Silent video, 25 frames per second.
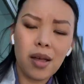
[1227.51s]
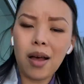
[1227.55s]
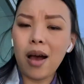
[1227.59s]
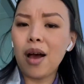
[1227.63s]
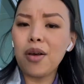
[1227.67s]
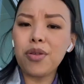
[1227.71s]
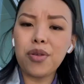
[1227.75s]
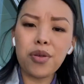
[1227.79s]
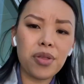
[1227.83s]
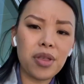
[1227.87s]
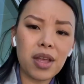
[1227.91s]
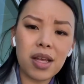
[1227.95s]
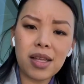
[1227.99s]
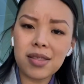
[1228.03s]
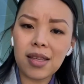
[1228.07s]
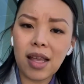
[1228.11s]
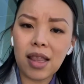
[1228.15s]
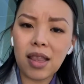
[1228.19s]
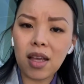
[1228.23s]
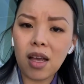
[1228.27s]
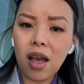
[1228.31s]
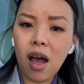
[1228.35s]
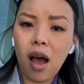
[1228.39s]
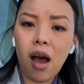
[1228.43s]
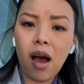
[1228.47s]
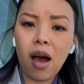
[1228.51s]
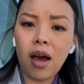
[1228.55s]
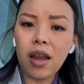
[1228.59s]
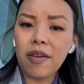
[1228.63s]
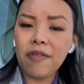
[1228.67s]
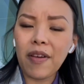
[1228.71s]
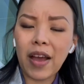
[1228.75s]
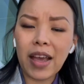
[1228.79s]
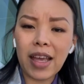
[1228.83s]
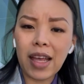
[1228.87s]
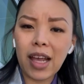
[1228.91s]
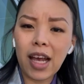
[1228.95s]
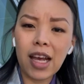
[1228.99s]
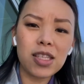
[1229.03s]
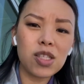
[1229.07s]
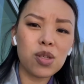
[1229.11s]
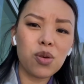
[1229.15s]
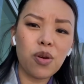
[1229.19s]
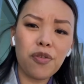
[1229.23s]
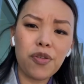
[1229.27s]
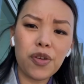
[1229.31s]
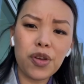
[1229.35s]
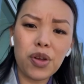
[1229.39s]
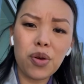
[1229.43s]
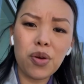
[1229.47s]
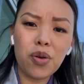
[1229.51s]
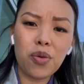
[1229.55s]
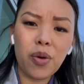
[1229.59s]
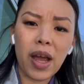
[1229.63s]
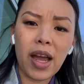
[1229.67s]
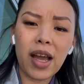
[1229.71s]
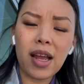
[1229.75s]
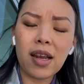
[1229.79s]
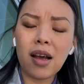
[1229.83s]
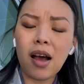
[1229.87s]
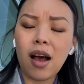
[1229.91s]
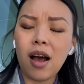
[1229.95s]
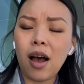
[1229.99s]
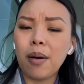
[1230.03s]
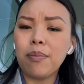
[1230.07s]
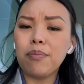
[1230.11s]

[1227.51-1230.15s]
other things at the con. If I can answer it for you, great.